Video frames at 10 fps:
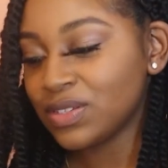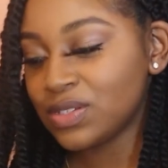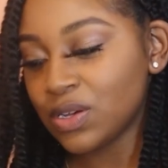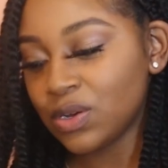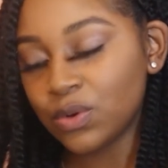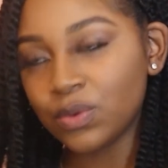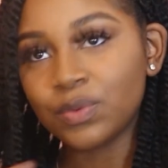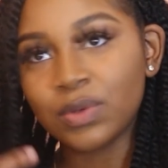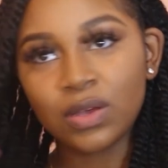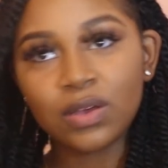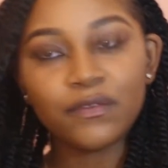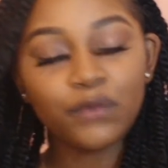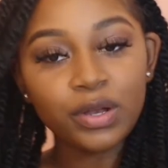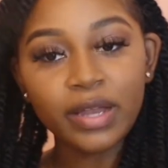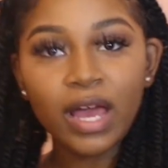So
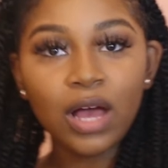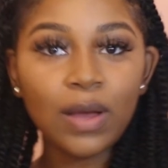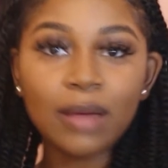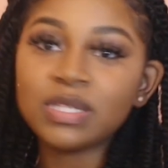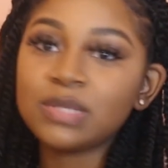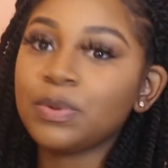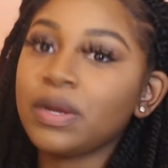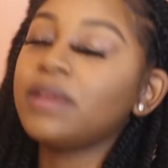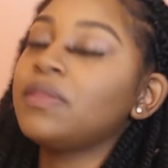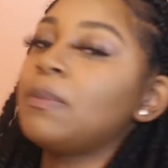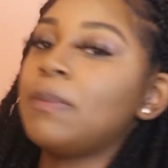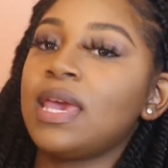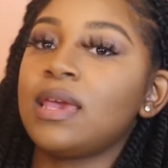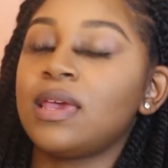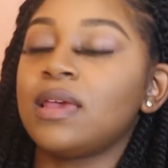for now, I'm gonna spray the
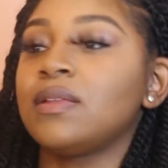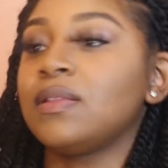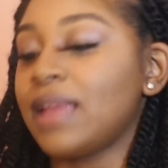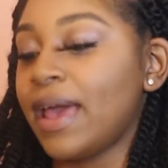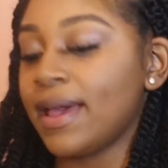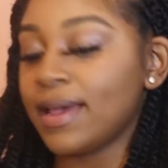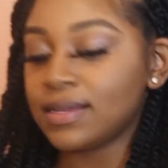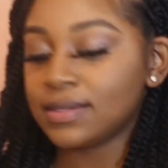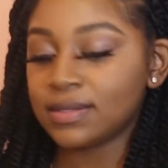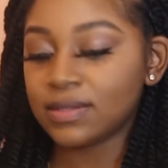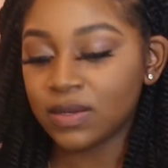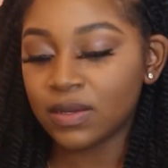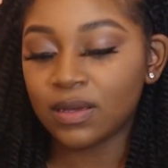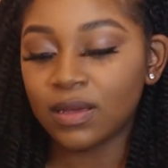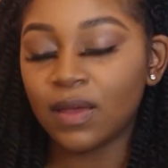Make It Last,
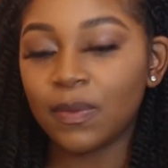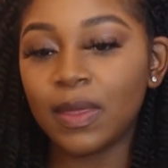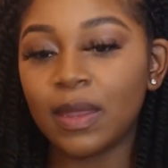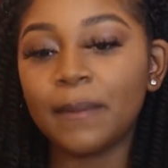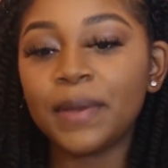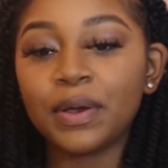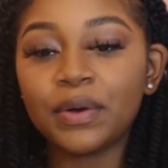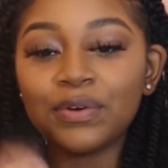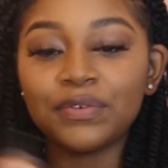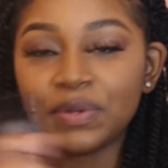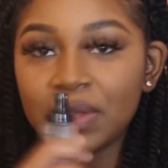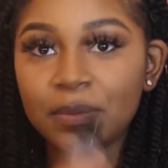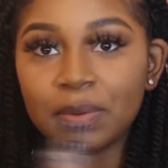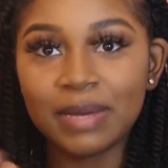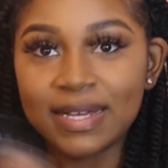and then I'm gonna go over that
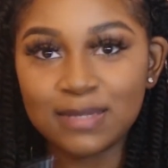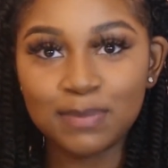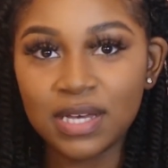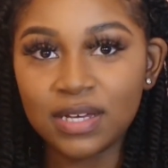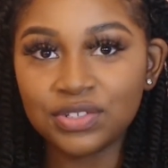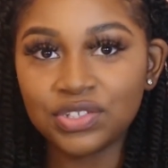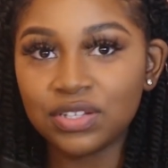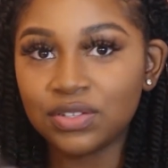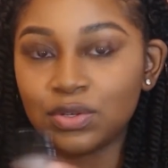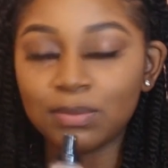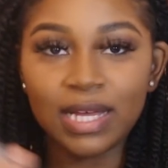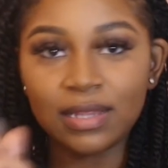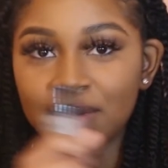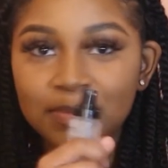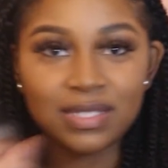with my sponge and do my
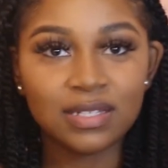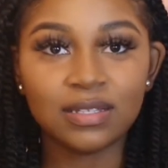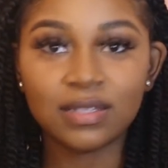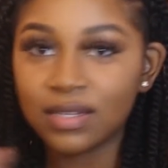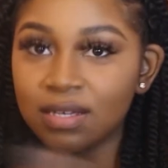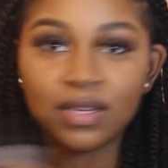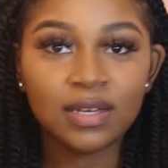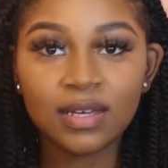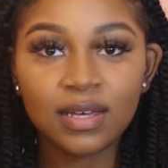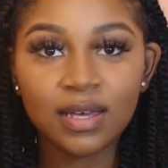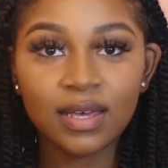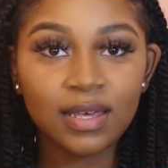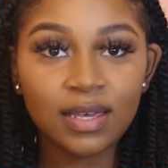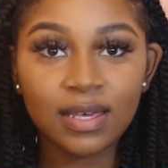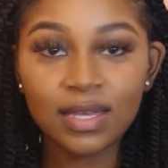lips and
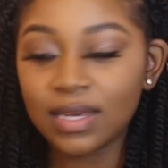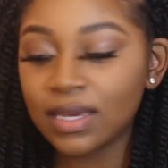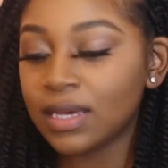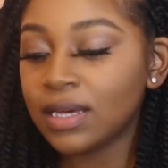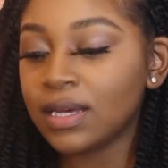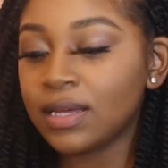you dig.